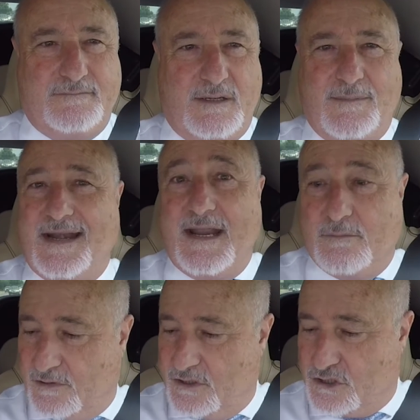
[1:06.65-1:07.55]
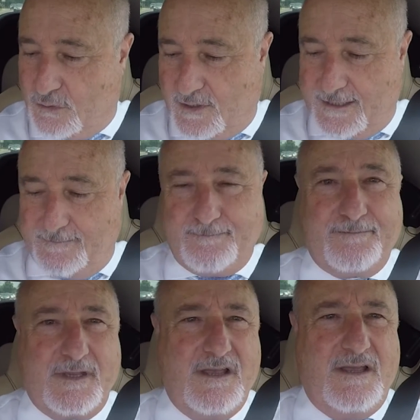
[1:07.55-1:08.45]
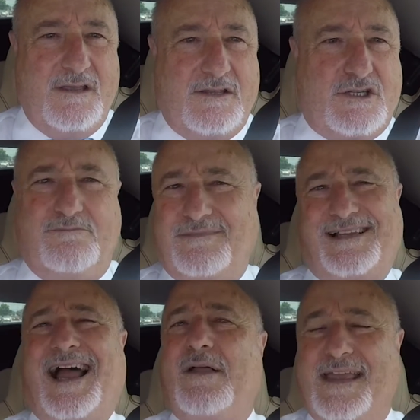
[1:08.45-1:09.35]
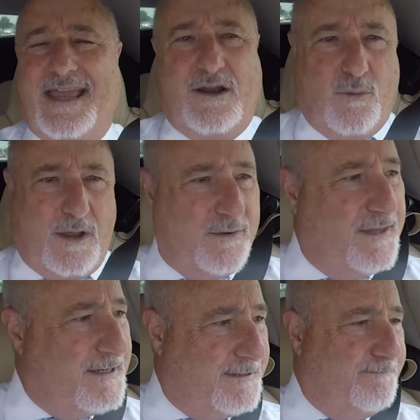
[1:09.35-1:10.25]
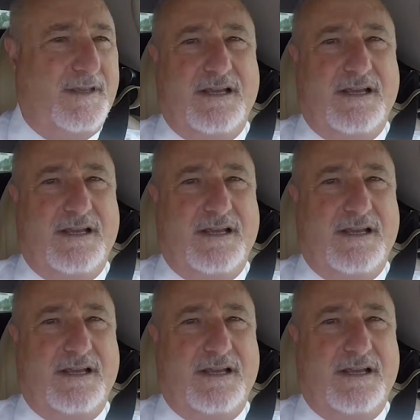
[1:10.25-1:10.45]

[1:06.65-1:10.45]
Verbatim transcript: that my neighbor enjoyed. So how'd they get away with it?